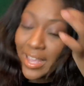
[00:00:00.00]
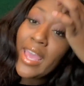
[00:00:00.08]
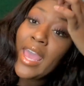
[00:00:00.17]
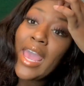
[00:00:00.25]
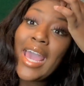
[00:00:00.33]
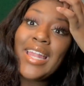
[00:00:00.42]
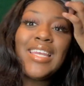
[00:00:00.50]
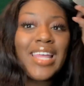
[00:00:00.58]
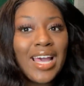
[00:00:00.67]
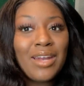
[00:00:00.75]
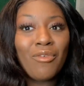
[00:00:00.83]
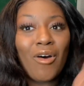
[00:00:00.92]
And
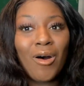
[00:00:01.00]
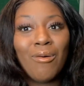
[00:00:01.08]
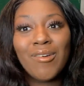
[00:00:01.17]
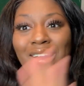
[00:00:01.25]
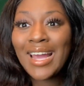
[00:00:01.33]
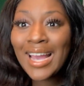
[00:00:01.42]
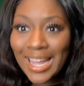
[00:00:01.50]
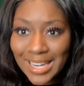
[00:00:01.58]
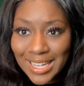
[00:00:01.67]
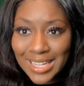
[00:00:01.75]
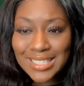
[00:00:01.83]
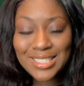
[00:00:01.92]
then while we're at
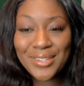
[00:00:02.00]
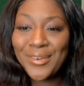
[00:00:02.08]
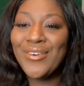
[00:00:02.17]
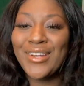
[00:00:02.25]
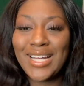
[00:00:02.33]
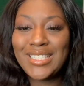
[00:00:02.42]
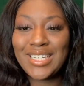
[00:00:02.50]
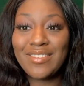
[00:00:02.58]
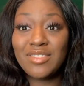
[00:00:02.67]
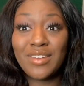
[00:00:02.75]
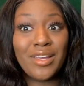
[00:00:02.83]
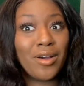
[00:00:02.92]
it, don't forget to give
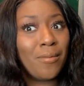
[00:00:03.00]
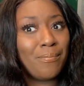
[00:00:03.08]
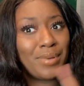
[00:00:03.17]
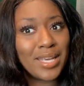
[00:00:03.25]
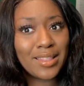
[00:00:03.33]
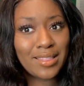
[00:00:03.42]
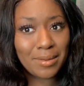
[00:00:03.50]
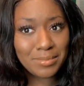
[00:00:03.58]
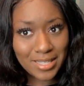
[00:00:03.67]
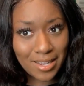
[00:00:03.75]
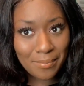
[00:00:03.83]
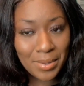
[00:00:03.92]
this video a big thumbs
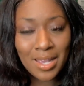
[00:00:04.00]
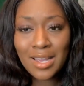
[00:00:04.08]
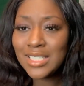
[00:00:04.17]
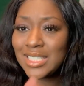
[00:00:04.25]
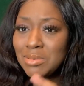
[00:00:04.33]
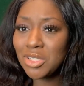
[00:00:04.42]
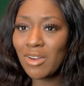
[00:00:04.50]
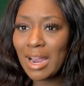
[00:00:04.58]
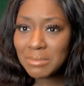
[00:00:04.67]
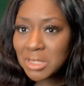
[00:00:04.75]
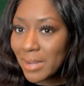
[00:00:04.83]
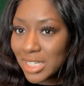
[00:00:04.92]
up,
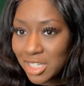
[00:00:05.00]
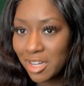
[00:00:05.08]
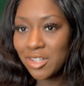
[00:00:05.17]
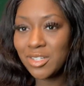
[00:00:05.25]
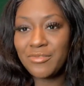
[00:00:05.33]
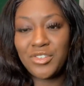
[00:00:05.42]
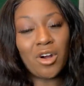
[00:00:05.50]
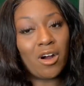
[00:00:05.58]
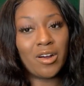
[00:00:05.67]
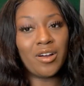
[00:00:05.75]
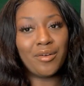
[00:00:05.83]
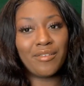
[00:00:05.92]
subscribe to my channel if you
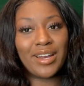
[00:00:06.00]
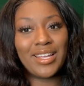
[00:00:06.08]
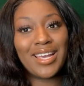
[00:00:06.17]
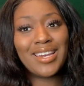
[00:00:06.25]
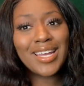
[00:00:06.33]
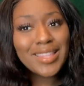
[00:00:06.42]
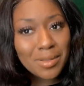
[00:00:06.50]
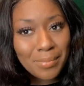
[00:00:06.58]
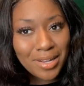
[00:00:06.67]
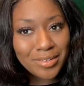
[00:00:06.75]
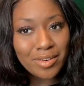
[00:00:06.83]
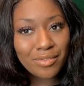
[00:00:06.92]
aren't already, and hit the
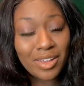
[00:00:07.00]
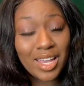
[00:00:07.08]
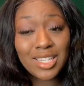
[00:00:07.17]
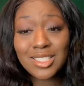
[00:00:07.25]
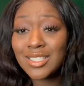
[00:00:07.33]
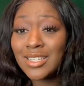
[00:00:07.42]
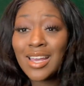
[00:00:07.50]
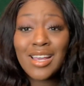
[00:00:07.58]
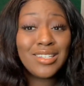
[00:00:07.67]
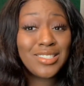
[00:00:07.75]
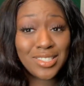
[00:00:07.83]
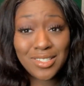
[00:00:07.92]
bell notification
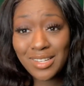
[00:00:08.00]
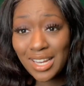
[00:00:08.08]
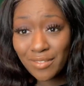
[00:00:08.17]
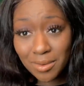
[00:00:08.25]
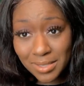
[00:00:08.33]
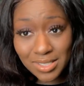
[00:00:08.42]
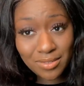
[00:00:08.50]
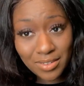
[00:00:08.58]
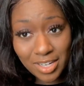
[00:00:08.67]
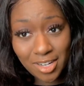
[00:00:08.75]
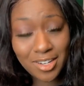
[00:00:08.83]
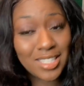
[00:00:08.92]
so you never miss a
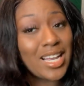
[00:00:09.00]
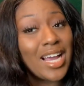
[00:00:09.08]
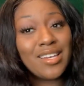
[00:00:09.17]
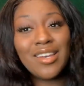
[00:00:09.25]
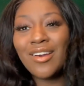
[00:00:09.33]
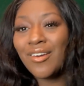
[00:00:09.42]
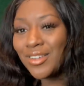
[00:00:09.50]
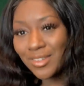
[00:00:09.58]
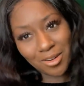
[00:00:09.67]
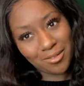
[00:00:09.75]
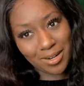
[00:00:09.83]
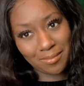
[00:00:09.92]
video, because I know you
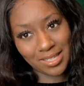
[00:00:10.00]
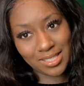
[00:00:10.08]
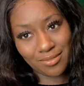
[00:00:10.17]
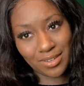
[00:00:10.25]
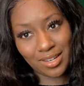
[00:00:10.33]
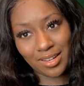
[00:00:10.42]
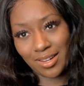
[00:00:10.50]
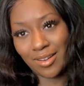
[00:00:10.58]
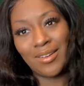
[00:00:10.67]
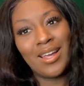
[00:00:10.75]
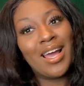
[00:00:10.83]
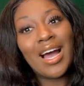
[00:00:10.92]
don't want to miss a
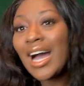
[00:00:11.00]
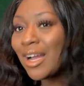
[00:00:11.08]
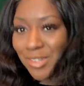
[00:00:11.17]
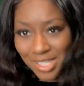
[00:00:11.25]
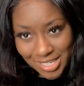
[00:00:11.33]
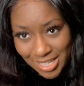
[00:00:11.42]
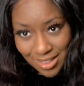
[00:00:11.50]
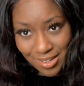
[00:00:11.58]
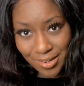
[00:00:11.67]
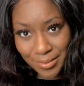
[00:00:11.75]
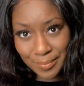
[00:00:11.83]
video. I wouldn't either.